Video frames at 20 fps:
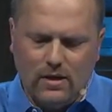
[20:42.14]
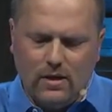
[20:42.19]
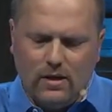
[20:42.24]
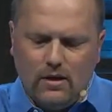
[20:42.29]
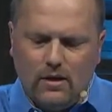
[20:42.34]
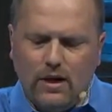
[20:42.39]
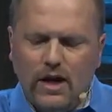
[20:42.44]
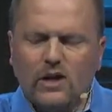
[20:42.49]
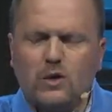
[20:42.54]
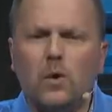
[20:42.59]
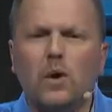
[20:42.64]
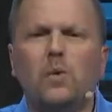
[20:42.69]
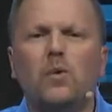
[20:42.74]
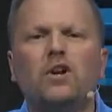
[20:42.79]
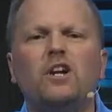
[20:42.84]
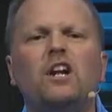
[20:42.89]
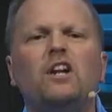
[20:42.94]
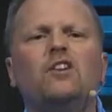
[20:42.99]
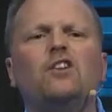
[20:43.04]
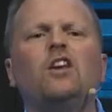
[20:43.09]
Next week, we're
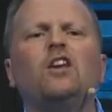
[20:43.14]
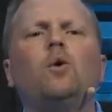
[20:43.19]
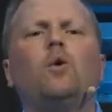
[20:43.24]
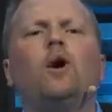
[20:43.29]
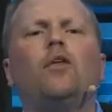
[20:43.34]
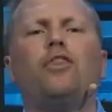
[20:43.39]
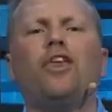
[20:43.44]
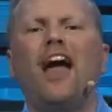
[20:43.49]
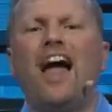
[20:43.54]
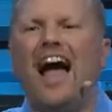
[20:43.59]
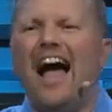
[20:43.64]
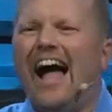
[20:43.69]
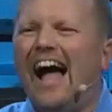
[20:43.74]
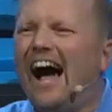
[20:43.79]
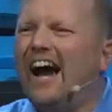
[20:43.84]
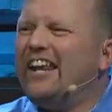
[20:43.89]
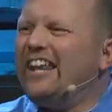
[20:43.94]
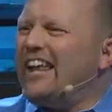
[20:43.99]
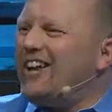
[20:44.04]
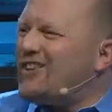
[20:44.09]
going to deal with
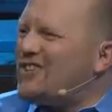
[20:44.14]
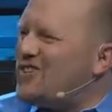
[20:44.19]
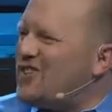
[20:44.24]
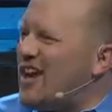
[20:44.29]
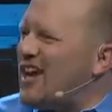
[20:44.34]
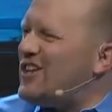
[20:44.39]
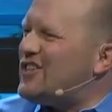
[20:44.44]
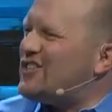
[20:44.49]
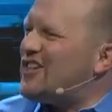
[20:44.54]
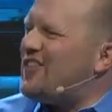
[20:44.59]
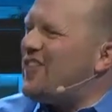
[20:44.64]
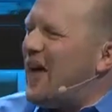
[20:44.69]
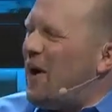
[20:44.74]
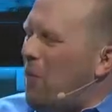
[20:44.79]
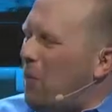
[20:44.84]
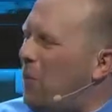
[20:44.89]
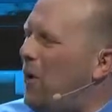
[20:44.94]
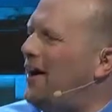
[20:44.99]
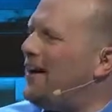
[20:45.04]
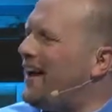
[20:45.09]
how do you jettison that
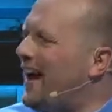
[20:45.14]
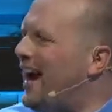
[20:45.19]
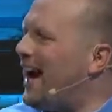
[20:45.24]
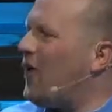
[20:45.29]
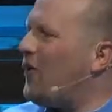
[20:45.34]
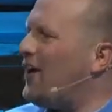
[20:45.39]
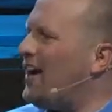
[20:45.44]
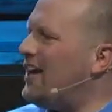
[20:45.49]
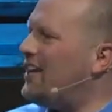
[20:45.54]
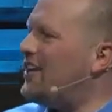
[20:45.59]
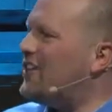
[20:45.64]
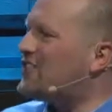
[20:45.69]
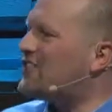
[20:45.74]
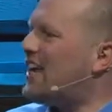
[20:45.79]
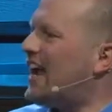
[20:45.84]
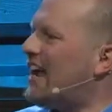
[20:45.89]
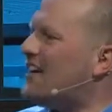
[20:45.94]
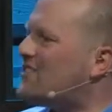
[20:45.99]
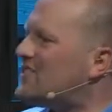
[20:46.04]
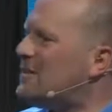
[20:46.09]
one area you just
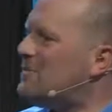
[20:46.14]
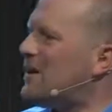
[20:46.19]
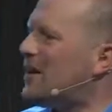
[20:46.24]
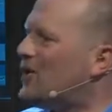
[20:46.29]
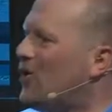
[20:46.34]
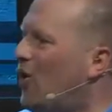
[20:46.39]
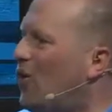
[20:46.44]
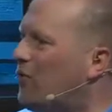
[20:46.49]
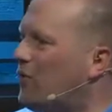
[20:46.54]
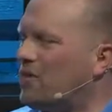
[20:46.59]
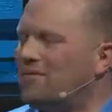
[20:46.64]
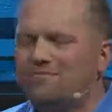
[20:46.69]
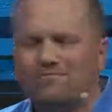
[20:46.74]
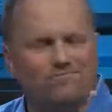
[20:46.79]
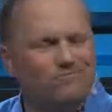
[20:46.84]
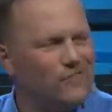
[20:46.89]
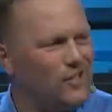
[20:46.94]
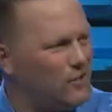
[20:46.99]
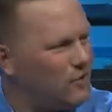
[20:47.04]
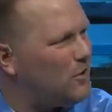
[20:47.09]
can't seem to get over.
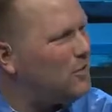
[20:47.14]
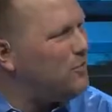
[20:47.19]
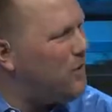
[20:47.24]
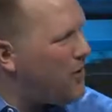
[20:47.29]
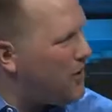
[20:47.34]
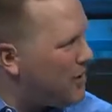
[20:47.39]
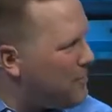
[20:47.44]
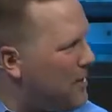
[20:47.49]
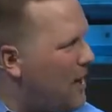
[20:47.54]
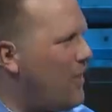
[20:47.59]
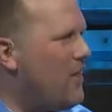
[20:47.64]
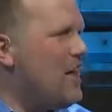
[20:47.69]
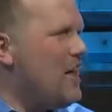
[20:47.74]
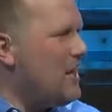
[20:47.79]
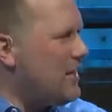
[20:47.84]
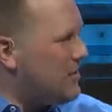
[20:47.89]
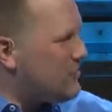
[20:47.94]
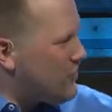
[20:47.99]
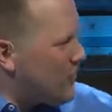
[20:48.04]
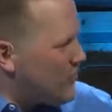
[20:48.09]
You know what I'm talking about?
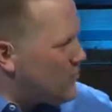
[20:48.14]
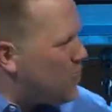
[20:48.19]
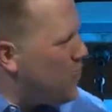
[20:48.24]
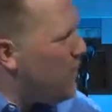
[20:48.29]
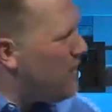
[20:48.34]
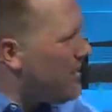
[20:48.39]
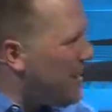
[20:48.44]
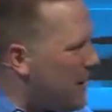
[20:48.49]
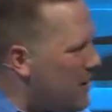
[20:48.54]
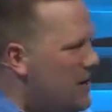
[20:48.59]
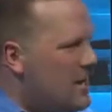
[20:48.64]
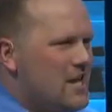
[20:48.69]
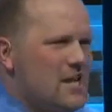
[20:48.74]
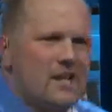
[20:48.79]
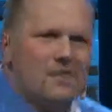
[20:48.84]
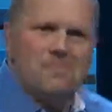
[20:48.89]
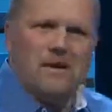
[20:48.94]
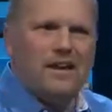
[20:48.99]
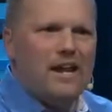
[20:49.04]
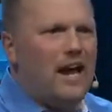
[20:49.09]
Just this one,
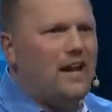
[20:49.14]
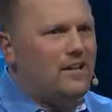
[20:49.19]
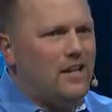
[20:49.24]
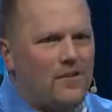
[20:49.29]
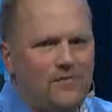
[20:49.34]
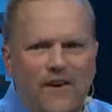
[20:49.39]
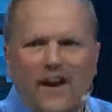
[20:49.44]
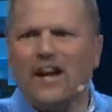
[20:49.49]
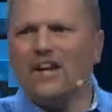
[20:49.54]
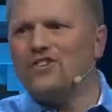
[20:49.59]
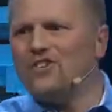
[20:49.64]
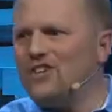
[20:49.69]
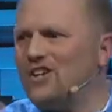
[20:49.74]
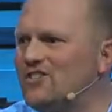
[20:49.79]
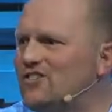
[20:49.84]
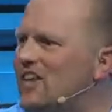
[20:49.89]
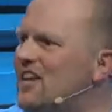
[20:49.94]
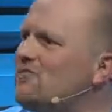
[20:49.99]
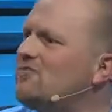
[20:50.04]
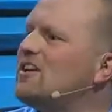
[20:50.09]
man, I, if I could
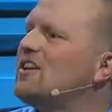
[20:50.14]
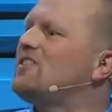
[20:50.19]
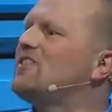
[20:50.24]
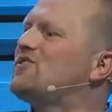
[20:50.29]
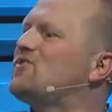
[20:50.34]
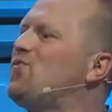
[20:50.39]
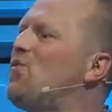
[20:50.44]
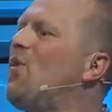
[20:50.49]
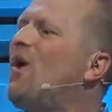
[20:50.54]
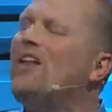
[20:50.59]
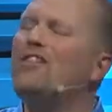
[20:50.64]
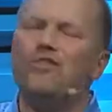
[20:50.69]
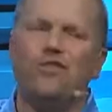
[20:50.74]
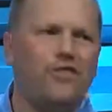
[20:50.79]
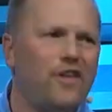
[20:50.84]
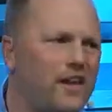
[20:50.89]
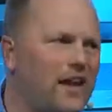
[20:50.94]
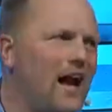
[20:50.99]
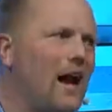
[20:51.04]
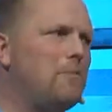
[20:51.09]
just get rid of this one
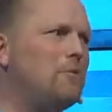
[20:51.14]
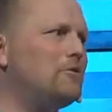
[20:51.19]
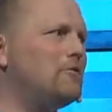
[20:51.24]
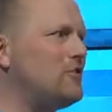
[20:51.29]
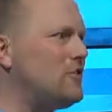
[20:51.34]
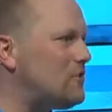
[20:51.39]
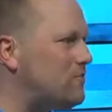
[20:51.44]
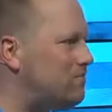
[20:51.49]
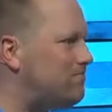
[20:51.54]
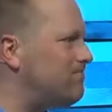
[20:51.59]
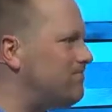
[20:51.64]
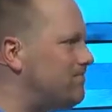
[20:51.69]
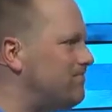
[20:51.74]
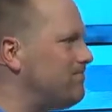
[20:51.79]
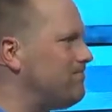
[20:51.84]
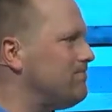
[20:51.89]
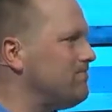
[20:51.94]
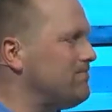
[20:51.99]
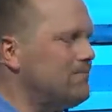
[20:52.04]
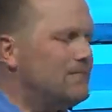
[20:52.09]
thing, I would just,
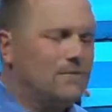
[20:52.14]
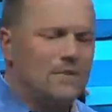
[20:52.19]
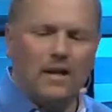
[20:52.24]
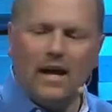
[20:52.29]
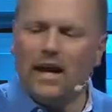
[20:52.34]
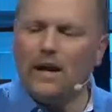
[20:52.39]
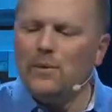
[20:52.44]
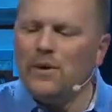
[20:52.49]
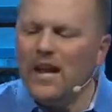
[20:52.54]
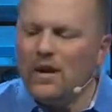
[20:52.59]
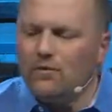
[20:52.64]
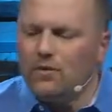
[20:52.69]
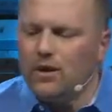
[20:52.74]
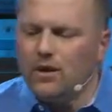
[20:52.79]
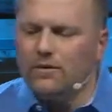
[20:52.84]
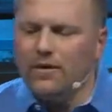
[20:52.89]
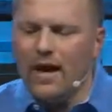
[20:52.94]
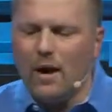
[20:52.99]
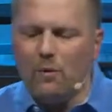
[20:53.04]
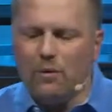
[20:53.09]
how do we get rid
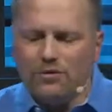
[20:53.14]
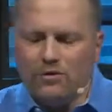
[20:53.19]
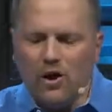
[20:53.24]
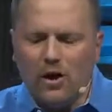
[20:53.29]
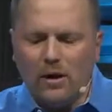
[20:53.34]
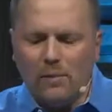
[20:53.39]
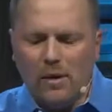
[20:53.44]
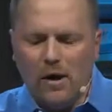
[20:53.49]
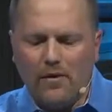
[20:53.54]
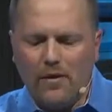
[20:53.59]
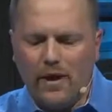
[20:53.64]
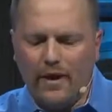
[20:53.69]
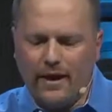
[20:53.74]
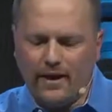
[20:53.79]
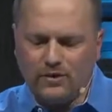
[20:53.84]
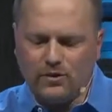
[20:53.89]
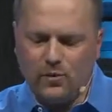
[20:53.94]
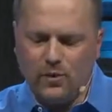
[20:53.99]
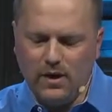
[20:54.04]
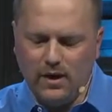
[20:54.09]
of that? We'll talk about that
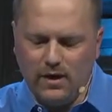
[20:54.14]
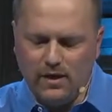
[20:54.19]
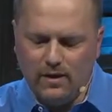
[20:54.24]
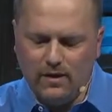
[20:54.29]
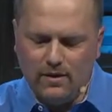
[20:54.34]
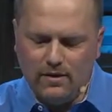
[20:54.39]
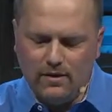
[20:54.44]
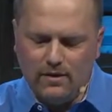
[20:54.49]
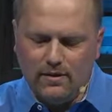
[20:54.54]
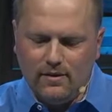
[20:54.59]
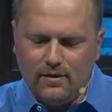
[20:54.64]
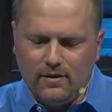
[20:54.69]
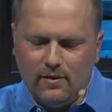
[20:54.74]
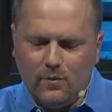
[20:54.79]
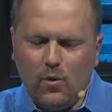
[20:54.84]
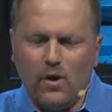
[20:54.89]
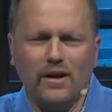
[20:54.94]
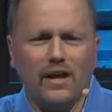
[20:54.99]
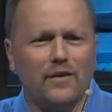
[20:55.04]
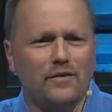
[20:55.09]
next week.
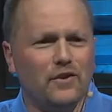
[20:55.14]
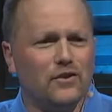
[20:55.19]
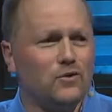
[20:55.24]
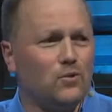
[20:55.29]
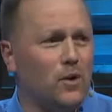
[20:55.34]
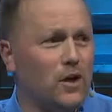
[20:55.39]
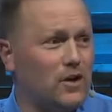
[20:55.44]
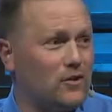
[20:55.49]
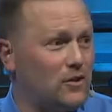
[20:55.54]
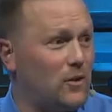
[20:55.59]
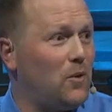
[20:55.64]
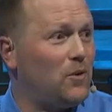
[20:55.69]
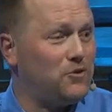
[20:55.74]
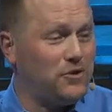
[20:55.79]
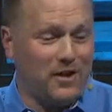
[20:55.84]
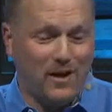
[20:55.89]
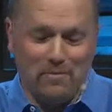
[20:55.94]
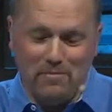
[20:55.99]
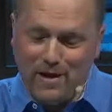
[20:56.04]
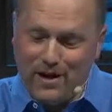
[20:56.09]
Why not this week? Because I want you
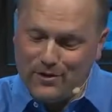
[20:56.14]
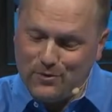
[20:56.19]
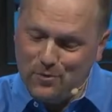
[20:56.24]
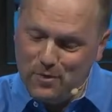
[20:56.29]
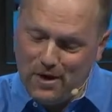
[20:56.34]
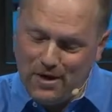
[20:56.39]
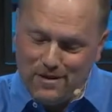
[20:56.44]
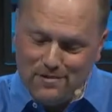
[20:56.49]
to come next week.